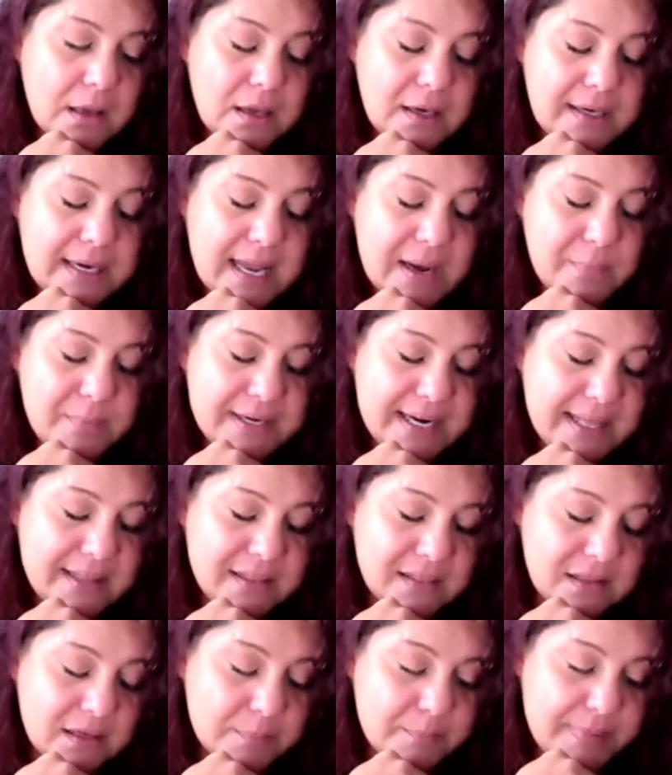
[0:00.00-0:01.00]
Now, when I
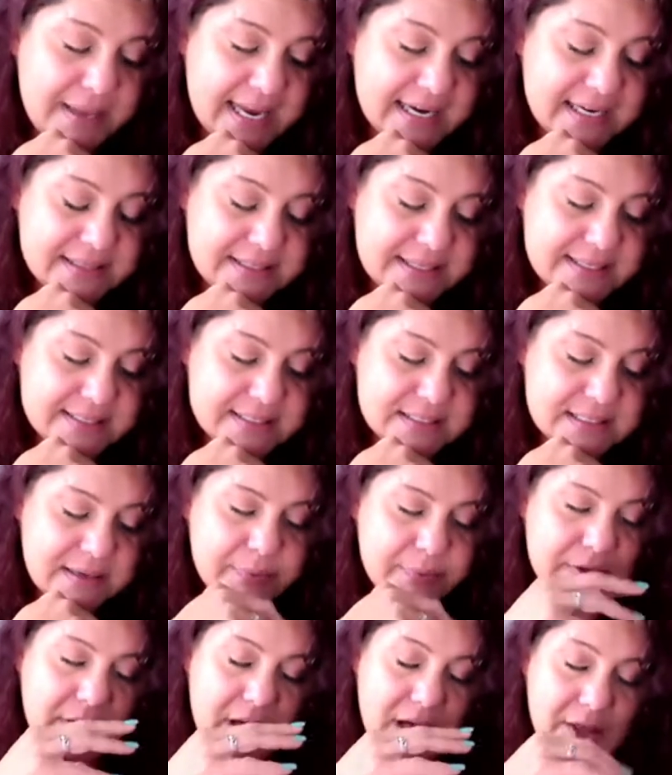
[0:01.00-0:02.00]
look back at these and I
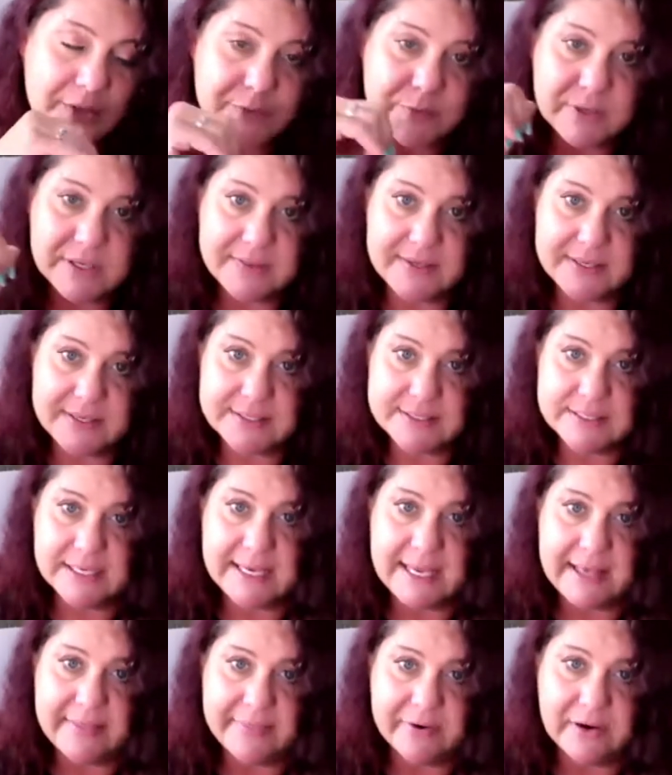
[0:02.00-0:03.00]
put all 3 of these
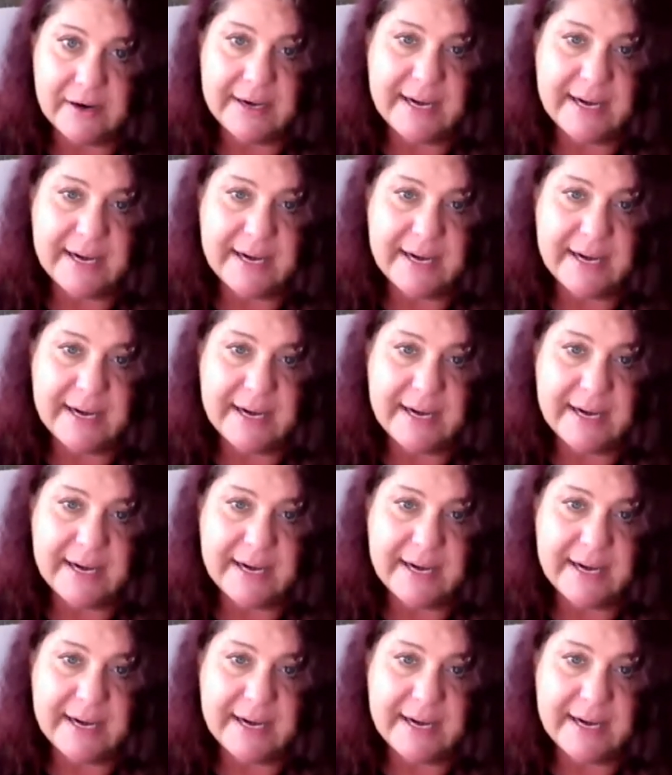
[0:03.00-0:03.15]
together,